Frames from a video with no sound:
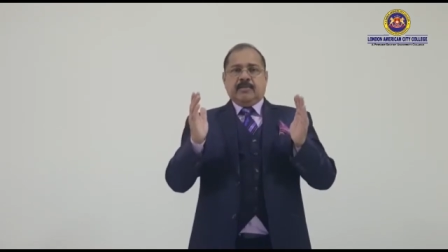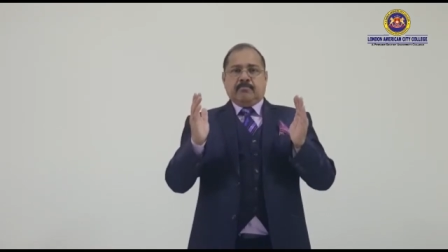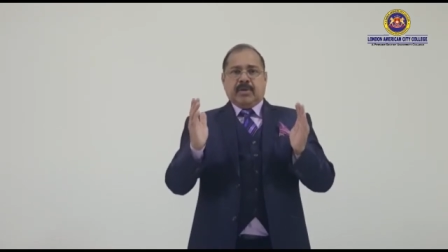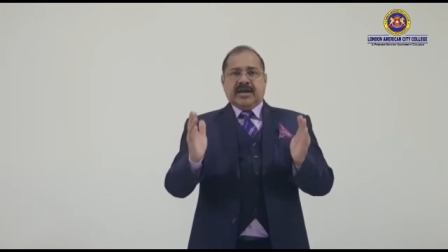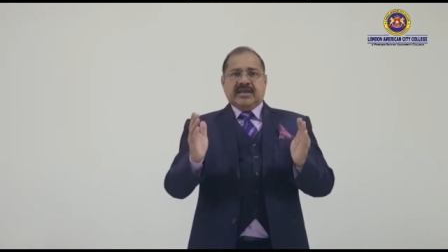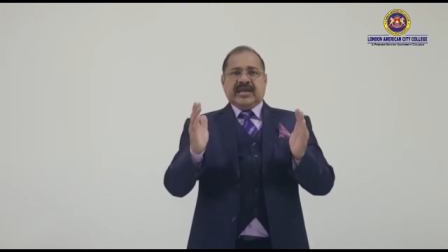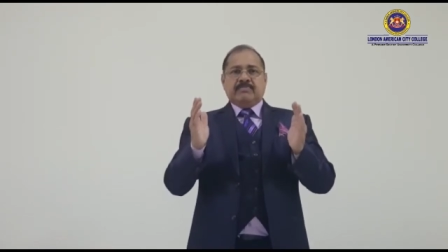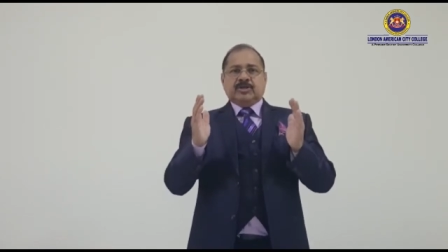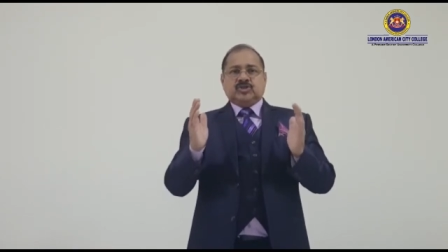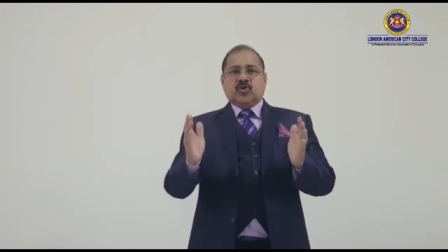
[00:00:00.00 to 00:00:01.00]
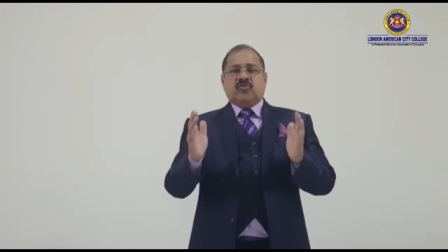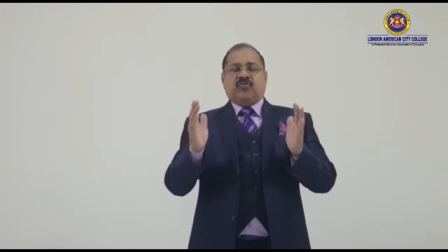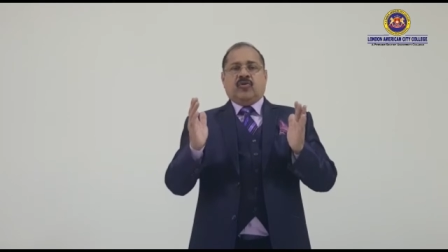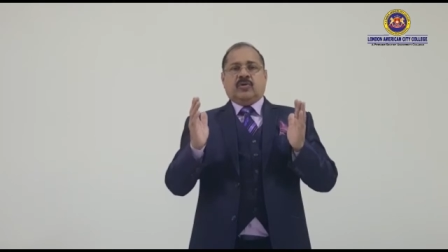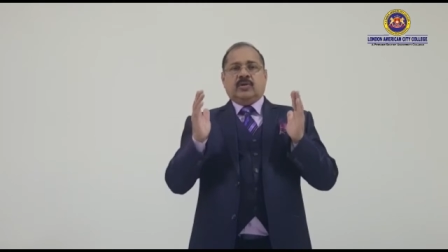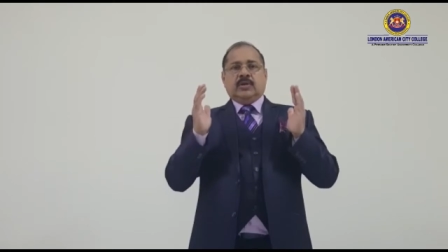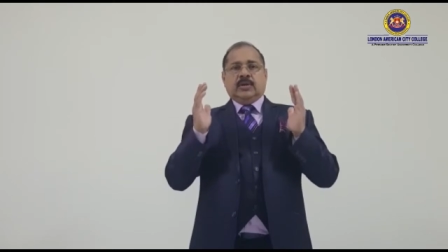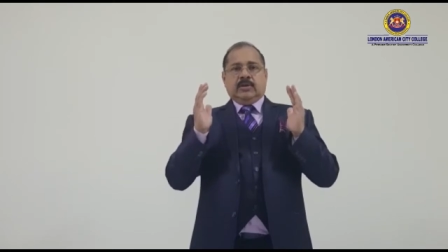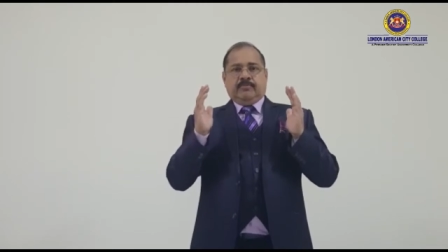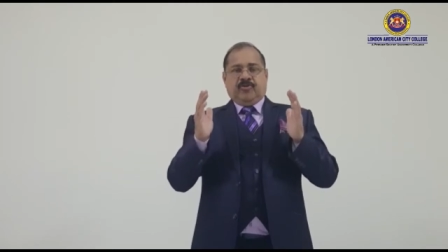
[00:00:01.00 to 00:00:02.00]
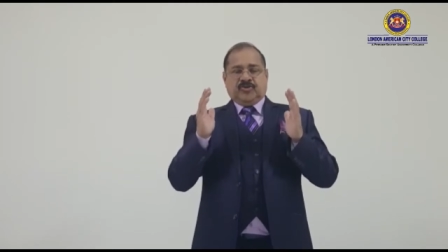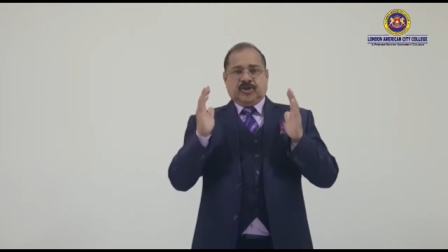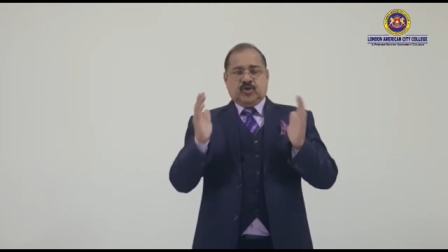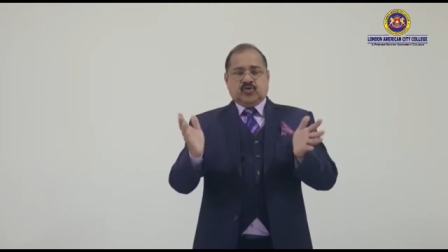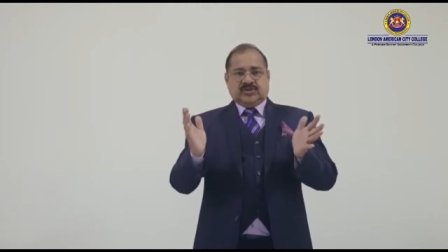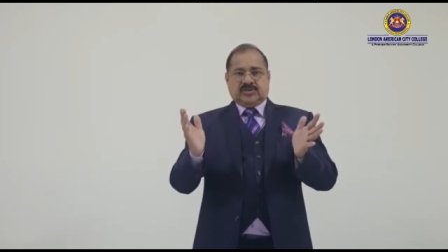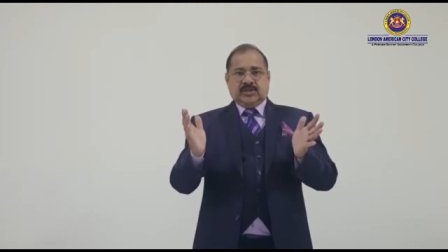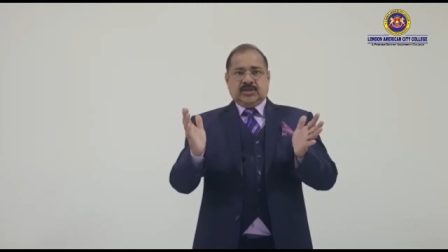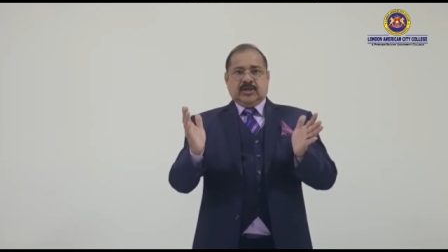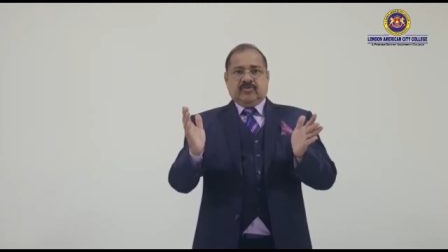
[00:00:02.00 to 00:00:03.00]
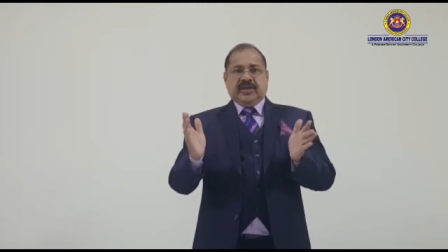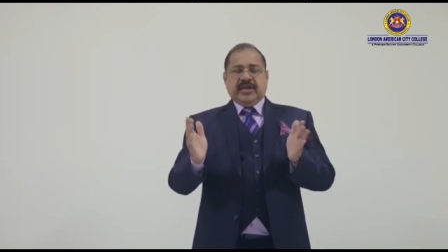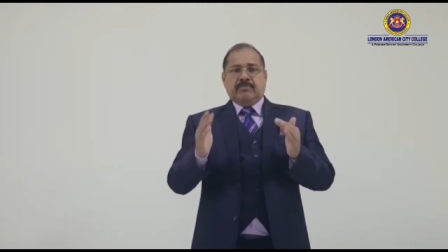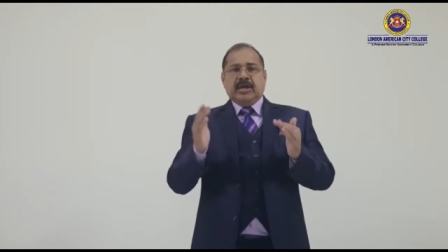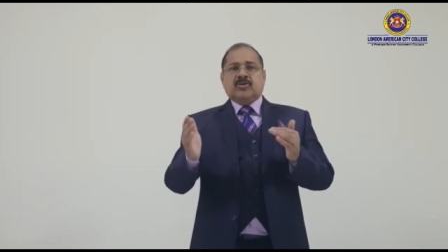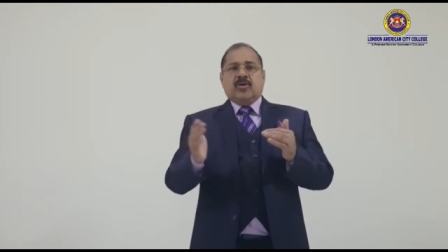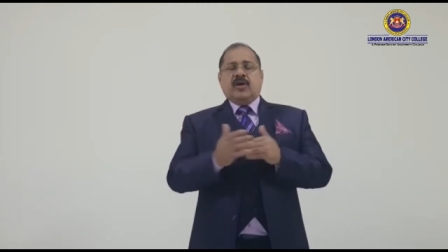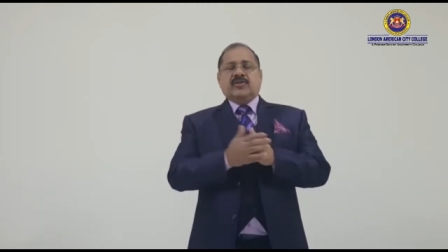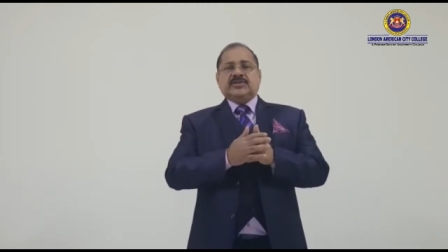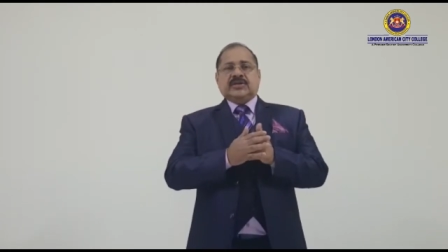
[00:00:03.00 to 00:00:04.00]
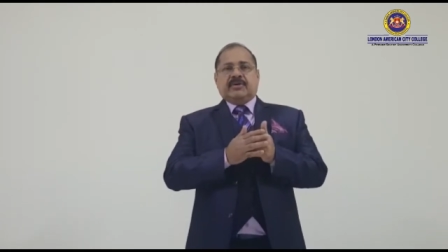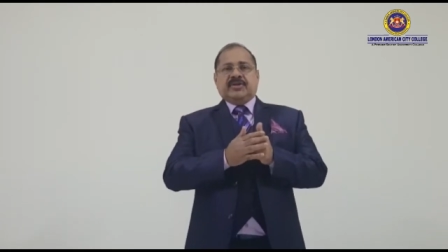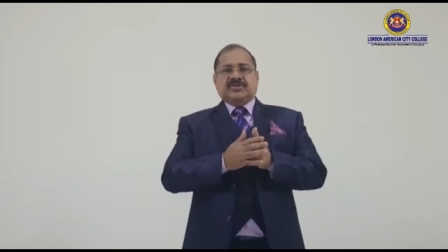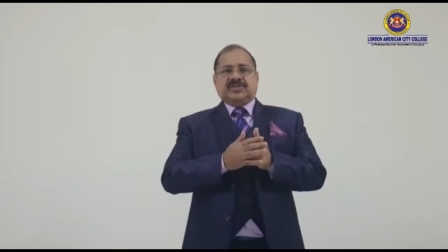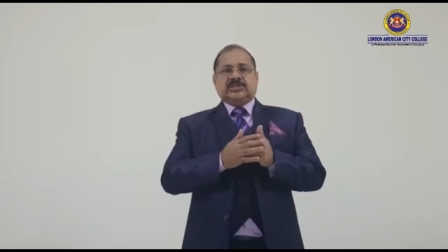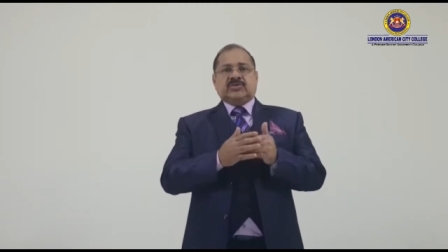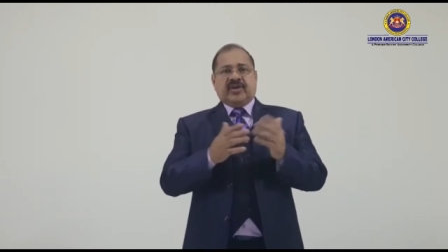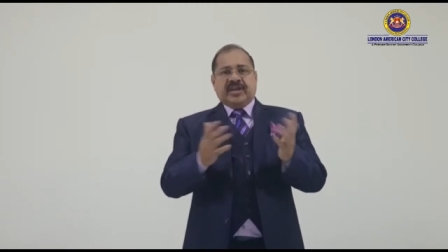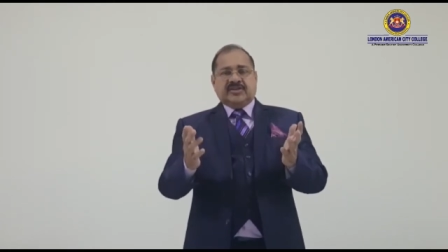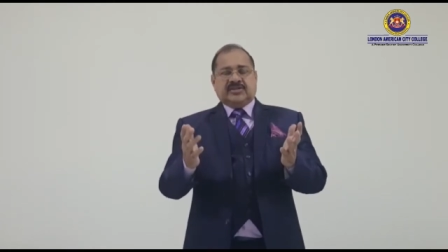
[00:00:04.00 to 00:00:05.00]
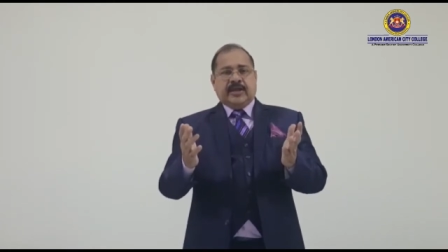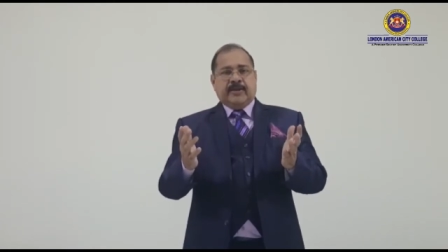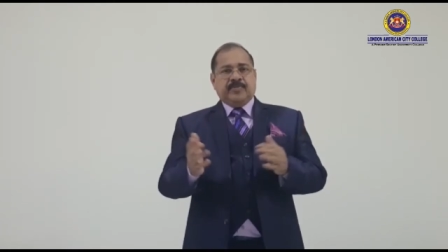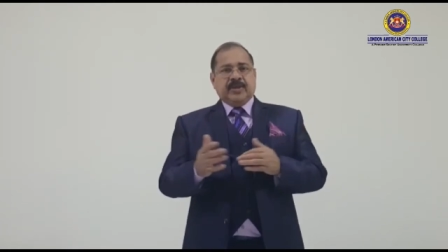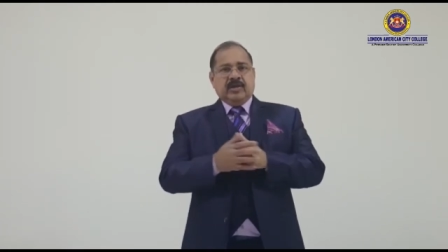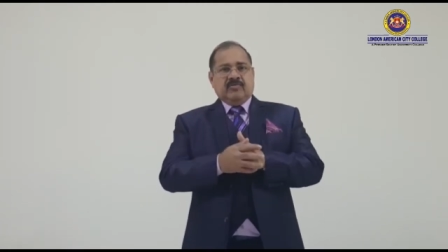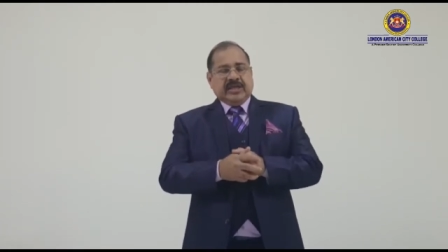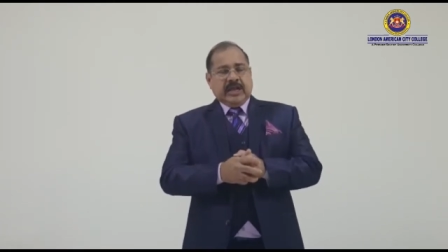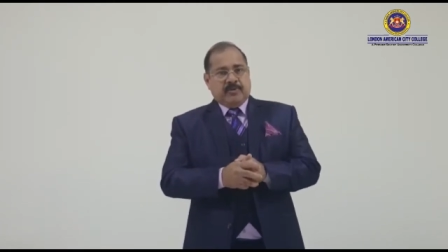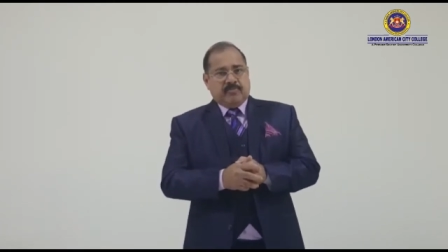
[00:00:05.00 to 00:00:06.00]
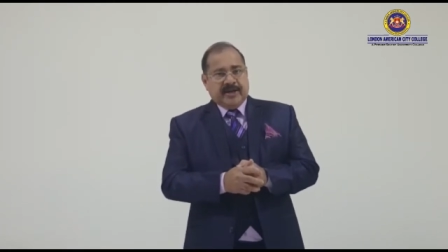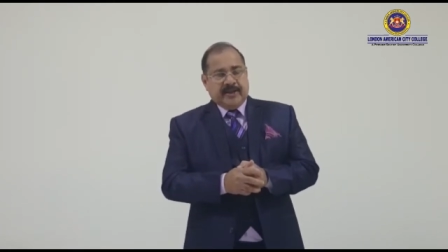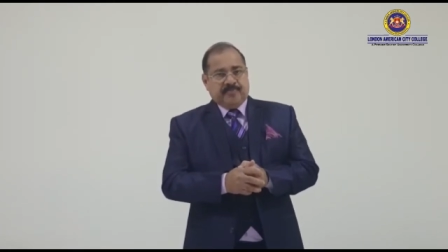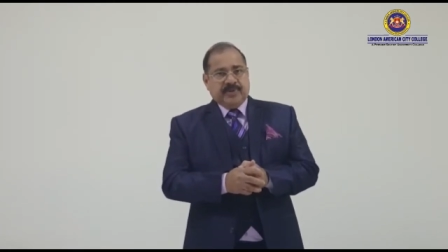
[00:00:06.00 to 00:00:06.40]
money can be stored for future use. We can meet all these emergencies very easily with the help of money.